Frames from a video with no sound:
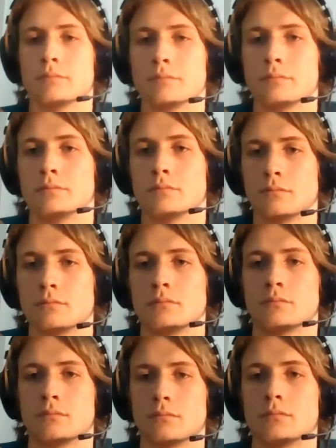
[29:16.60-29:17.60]

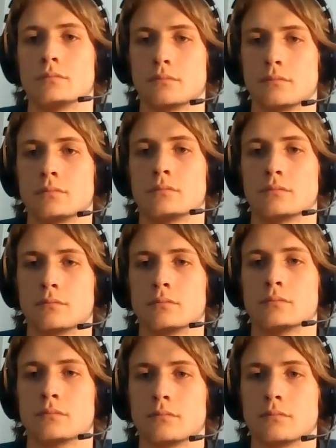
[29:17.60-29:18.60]

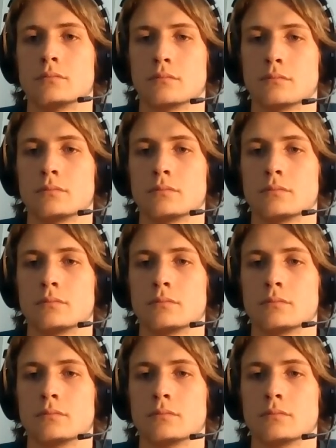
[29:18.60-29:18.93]
This person isn't speaking.